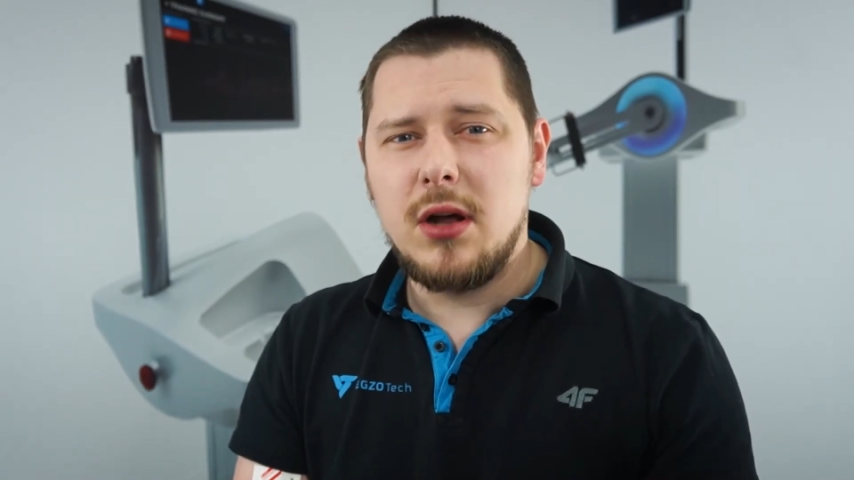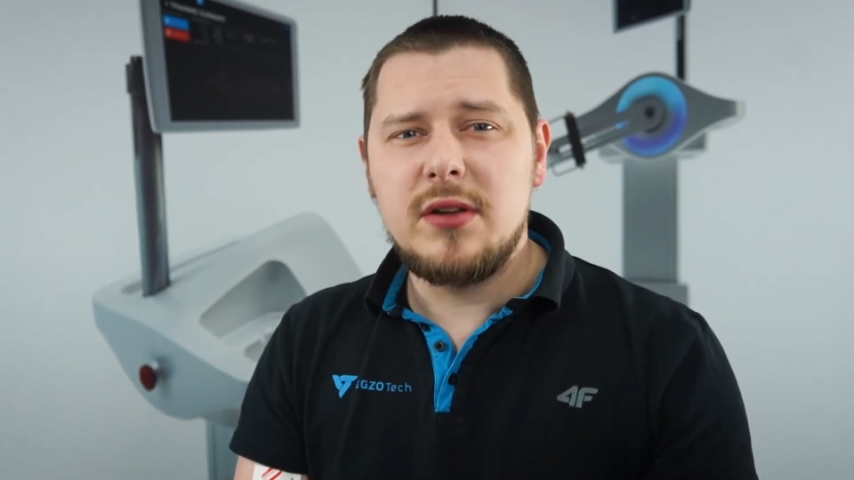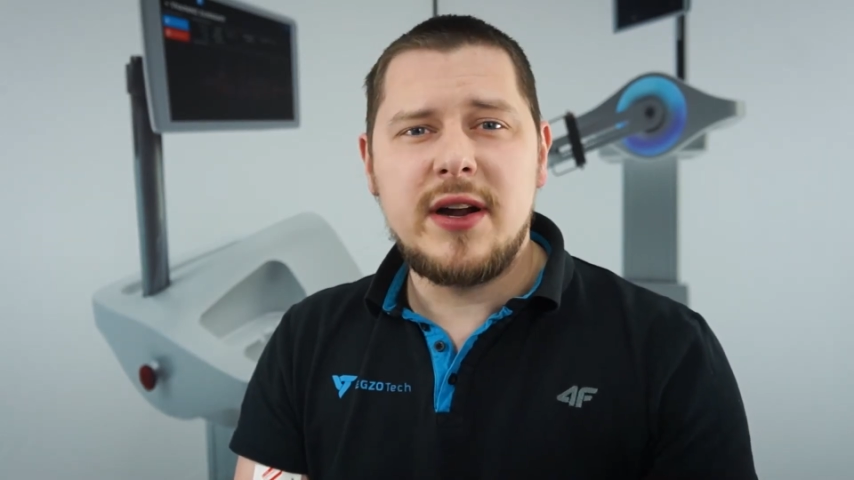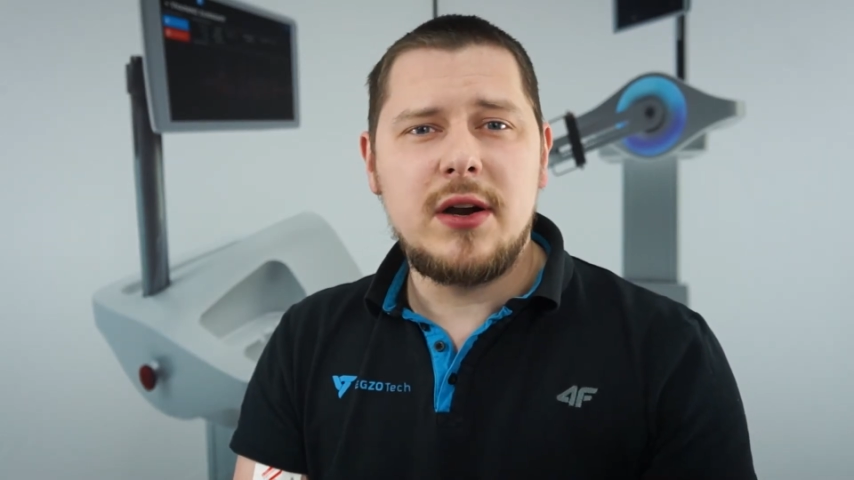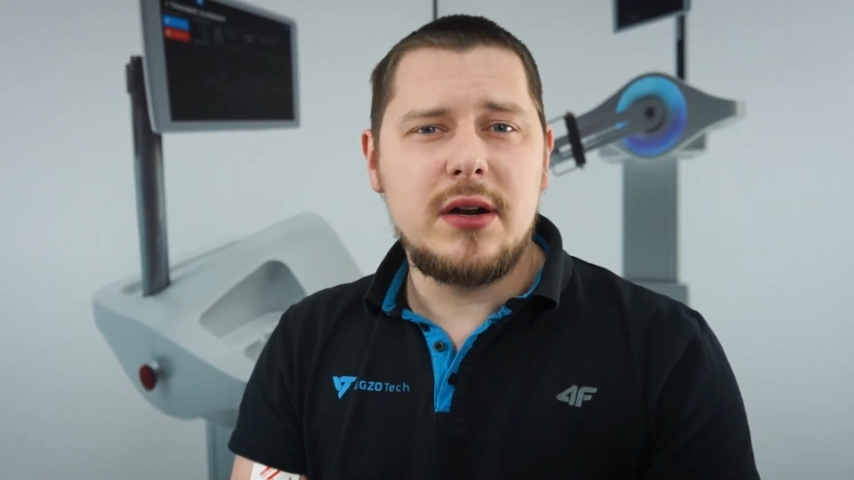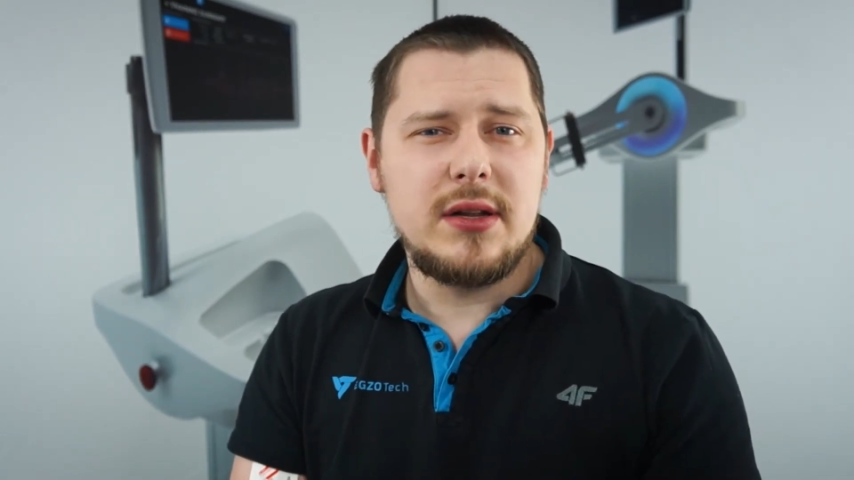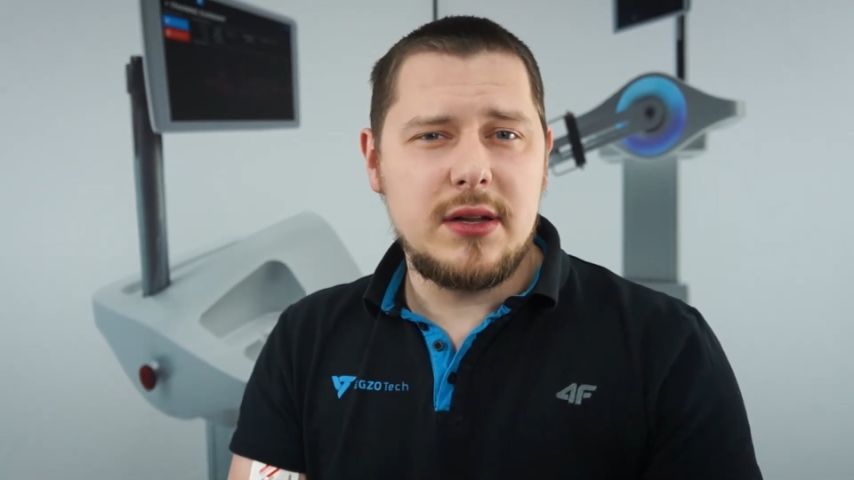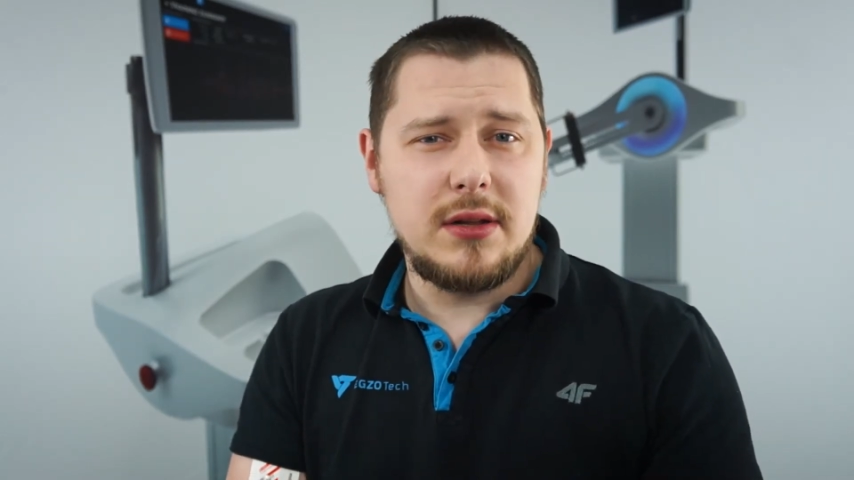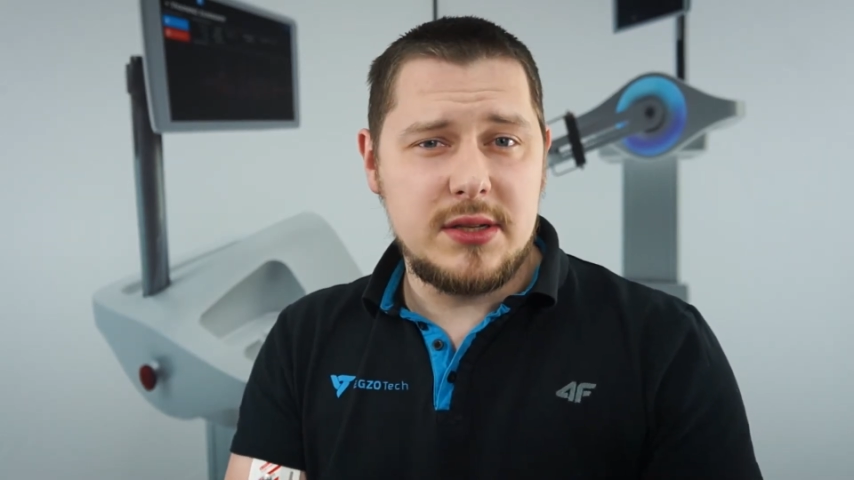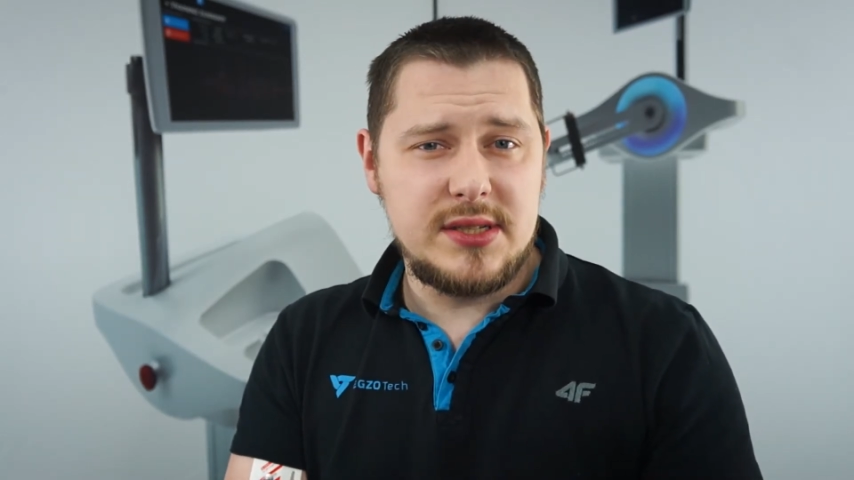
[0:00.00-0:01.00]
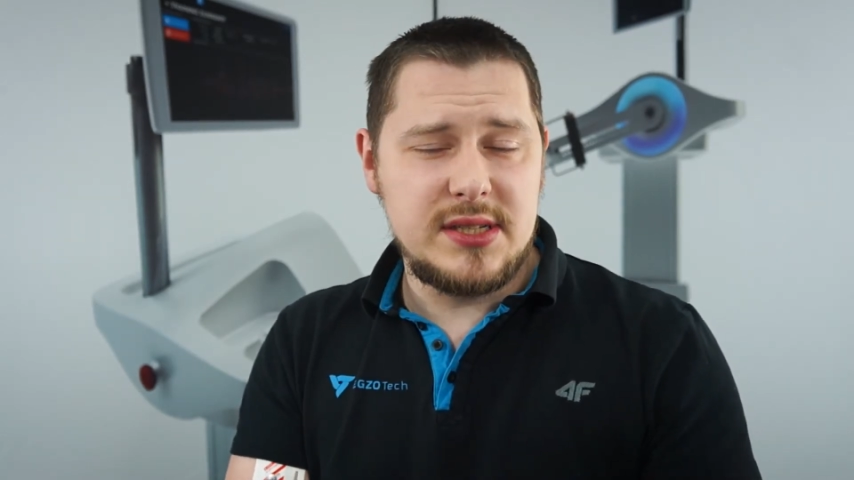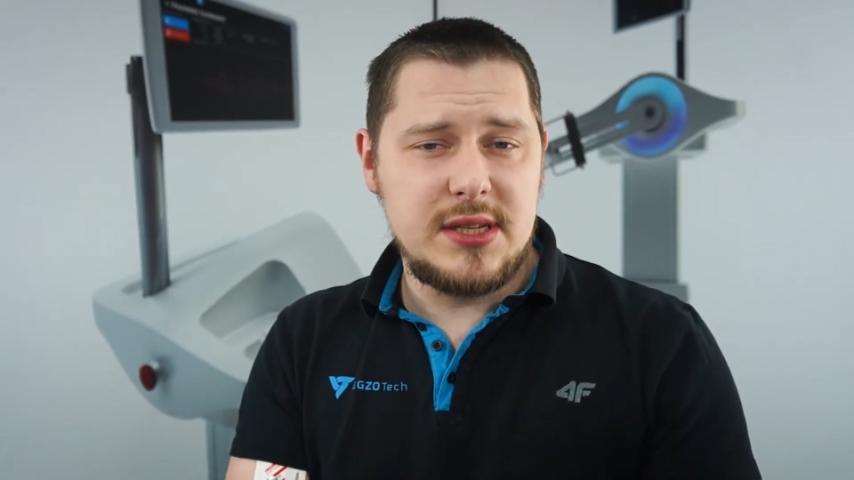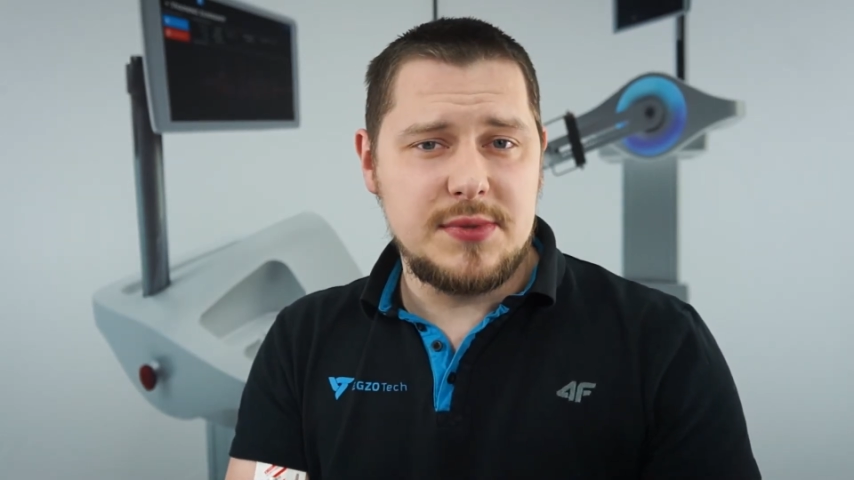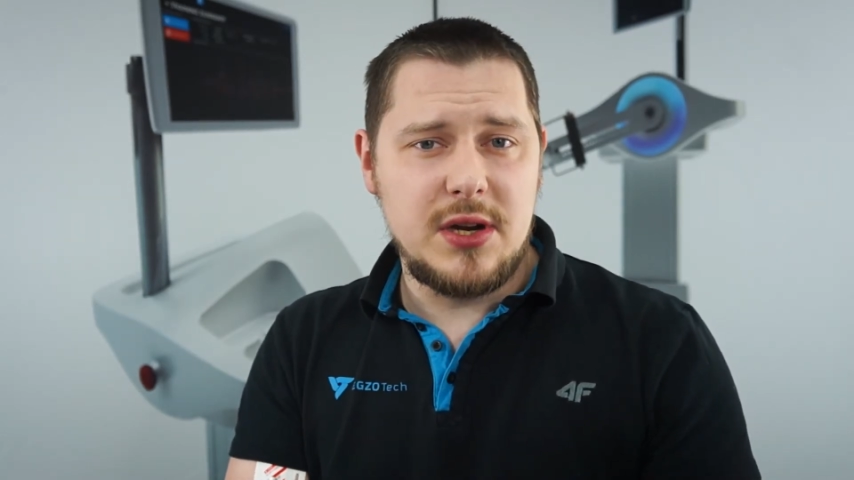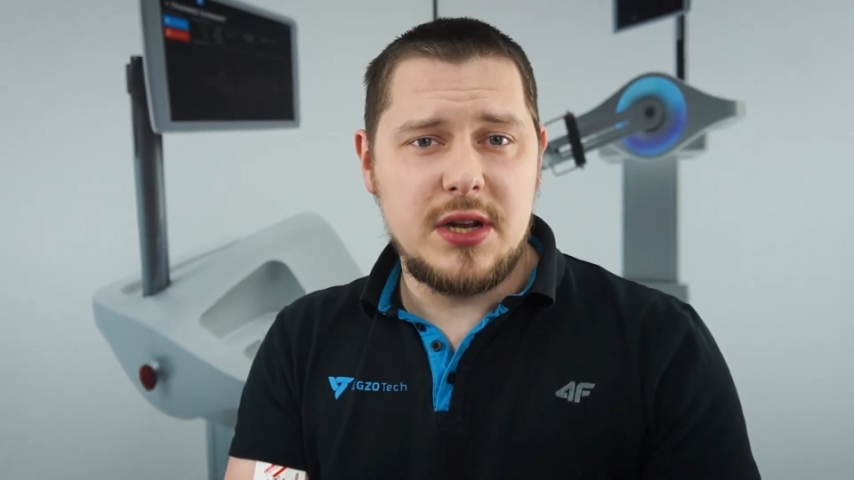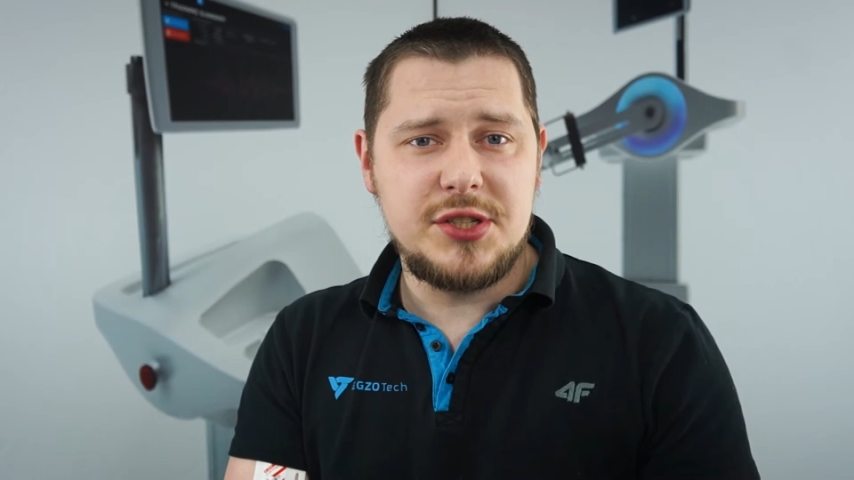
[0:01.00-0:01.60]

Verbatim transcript: All of our systems are